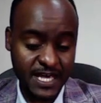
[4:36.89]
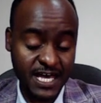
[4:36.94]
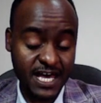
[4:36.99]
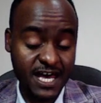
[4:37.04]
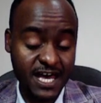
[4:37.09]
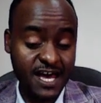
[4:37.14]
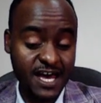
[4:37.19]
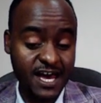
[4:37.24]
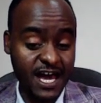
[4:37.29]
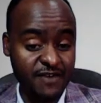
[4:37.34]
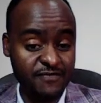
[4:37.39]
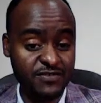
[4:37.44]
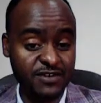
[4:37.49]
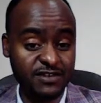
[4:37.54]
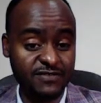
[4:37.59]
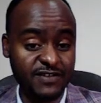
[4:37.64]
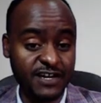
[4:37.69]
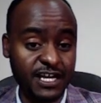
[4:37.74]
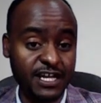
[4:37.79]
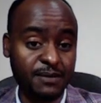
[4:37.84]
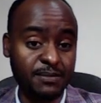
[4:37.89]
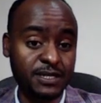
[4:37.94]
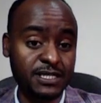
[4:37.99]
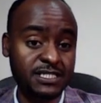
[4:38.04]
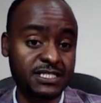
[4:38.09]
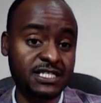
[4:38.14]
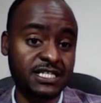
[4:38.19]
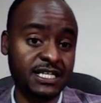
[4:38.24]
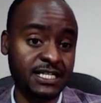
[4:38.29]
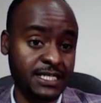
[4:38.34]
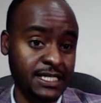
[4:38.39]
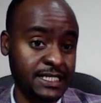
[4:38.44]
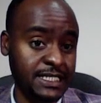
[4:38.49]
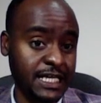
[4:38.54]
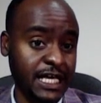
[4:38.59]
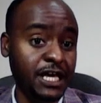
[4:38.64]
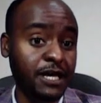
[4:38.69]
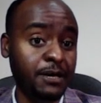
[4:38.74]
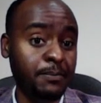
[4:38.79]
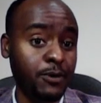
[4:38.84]
I have these variables. It is
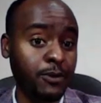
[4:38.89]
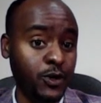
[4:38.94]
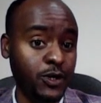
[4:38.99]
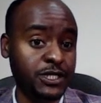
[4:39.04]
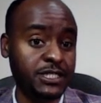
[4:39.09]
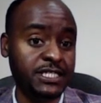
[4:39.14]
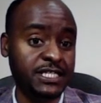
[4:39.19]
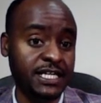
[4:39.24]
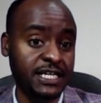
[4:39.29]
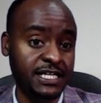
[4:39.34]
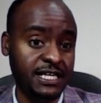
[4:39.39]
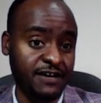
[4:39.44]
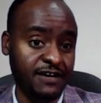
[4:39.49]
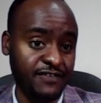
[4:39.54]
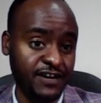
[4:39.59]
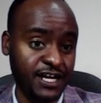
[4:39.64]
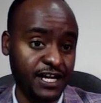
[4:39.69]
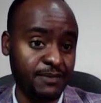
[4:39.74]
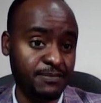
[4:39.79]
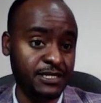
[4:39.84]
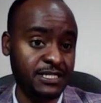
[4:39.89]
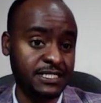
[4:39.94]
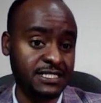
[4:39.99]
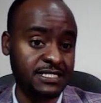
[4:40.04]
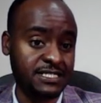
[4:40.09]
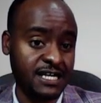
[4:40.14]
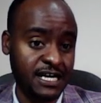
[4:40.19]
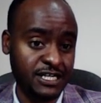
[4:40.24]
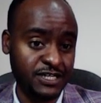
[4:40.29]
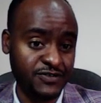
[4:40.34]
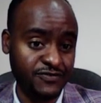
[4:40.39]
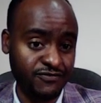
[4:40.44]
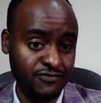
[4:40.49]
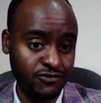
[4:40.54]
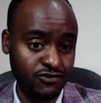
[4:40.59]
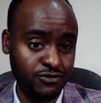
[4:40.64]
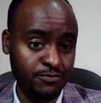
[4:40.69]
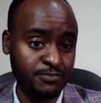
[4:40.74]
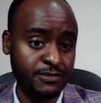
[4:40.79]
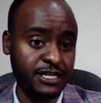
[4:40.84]
employees data variable,
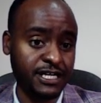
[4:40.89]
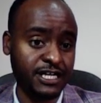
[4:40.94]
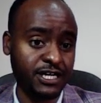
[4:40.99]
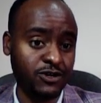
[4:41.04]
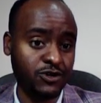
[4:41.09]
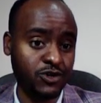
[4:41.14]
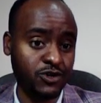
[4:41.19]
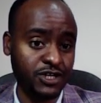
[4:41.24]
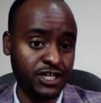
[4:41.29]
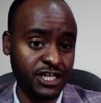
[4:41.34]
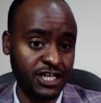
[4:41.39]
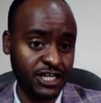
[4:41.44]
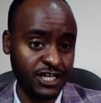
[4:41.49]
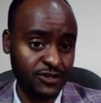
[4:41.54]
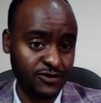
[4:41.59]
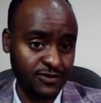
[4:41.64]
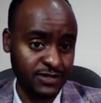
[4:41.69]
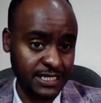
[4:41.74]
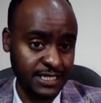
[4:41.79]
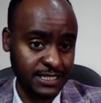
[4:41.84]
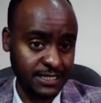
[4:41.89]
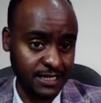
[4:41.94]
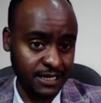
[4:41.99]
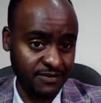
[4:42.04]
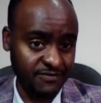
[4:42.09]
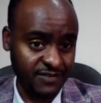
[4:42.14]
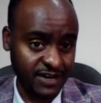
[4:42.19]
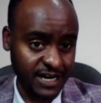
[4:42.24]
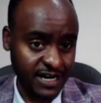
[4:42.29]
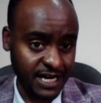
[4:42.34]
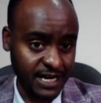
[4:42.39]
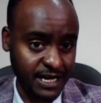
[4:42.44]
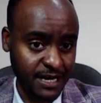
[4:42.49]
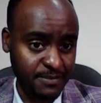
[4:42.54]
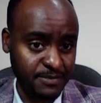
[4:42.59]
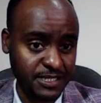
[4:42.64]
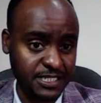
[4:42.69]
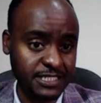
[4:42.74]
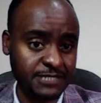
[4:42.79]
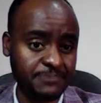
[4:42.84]
transform, recording into the same
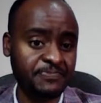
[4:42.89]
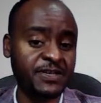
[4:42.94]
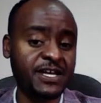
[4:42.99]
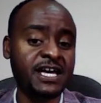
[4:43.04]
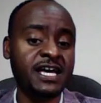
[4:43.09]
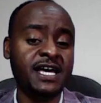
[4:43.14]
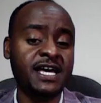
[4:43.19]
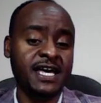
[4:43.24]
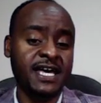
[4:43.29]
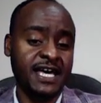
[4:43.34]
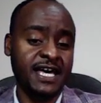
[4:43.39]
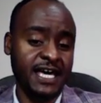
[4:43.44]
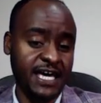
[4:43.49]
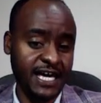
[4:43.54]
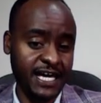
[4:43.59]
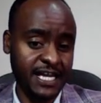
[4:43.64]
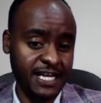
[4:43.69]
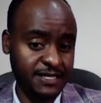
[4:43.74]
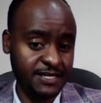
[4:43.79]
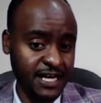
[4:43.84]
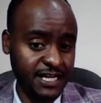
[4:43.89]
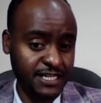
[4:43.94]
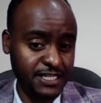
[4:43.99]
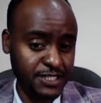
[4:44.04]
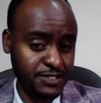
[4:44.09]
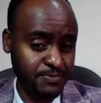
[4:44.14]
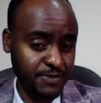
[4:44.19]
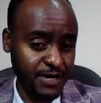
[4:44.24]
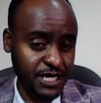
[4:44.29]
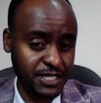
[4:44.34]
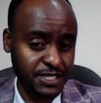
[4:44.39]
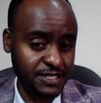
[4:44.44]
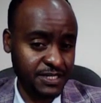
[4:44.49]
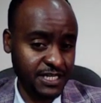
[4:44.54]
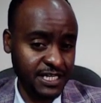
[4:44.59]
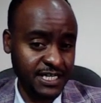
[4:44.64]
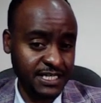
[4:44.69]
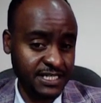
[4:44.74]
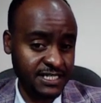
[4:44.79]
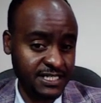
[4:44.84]
variables. And that is my
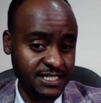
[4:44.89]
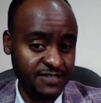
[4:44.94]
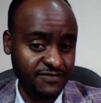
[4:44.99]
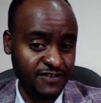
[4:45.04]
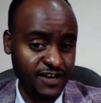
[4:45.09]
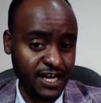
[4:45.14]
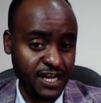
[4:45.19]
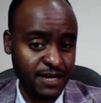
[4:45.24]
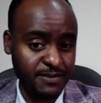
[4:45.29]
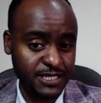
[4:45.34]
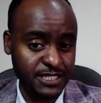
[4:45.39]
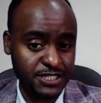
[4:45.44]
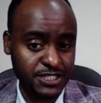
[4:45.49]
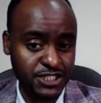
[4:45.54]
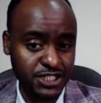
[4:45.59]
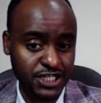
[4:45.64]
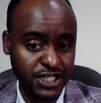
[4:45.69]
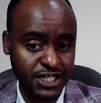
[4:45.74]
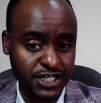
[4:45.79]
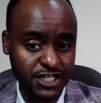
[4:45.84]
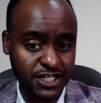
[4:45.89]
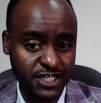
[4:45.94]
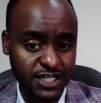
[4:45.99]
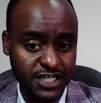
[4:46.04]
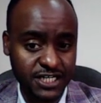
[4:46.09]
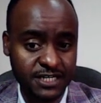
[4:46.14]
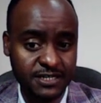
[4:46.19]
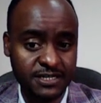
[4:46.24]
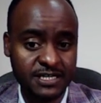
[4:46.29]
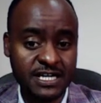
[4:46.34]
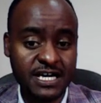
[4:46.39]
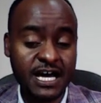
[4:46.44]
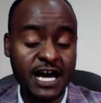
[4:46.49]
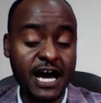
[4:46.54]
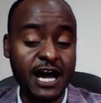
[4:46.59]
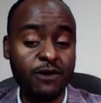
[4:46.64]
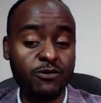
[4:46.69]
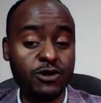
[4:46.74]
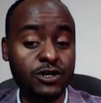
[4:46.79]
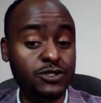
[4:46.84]
interest variable is gender.
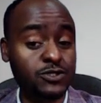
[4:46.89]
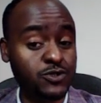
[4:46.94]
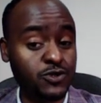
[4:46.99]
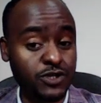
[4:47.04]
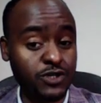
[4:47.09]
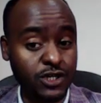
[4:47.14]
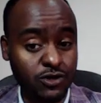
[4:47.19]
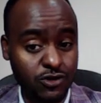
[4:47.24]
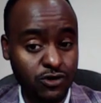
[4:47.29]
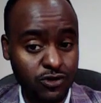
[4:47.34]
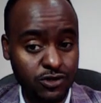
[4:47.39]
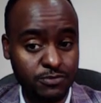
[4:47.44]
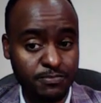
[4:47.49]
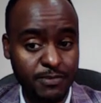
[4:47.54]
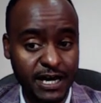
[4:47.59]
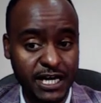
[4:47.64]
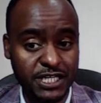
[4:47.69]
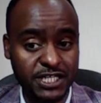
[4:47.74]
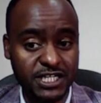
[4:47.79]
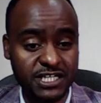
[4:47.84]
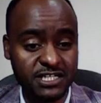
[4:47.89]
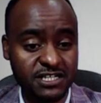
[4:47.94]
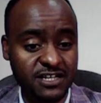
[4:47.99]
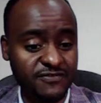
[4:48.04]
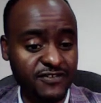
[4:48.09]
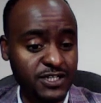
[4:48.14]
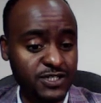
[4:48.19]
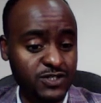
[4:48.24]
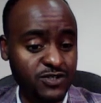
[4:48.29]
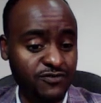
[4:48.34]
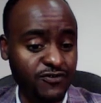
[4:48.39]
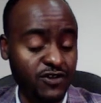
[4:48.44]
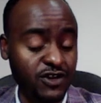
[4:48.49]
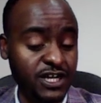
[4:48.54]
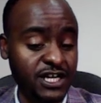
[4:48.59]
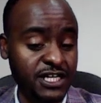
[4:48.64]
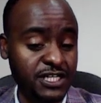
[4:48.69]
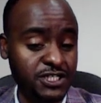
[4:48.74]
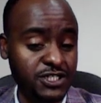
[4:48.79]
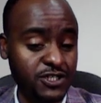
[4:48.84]
I want to record my gender. First of all,
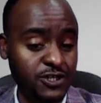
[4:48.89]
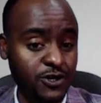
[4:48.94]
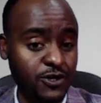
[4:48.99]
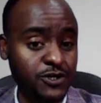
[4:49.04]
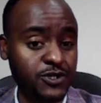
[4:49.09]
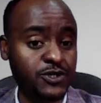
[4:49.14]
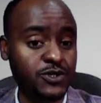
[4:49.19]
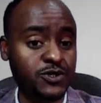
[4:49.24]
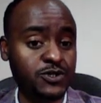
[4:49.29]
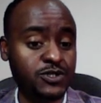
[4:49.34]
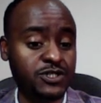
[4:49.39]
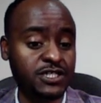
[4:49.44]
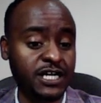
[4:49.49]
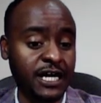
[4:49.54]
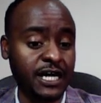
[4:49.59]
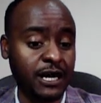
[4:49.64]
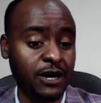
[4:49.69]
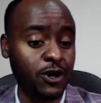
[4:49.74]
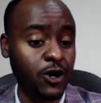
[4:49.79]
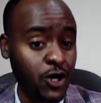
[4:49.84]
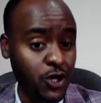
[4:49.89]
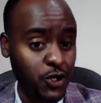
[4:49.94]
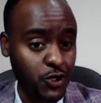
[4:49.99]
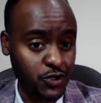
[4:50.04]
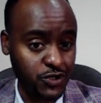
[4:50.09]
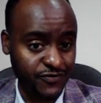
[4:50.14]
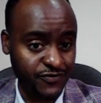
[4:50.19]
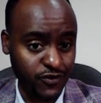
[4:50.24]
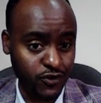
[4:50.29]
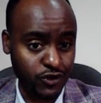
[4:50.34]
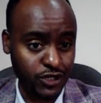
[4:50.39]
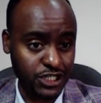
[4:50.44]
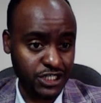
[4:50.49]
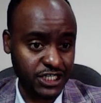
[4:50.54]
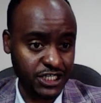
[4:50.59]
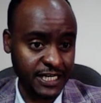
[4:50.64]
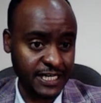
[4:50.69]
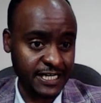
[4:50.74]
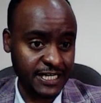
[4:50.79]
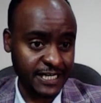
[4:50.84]
let's show you the code for
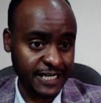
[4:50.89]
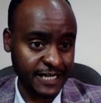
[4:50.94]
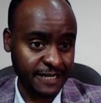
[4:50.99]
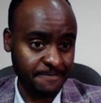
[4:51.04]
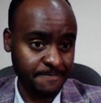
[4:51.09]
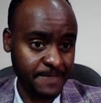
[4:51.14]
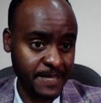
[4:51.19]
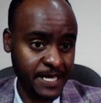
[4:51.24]
gender.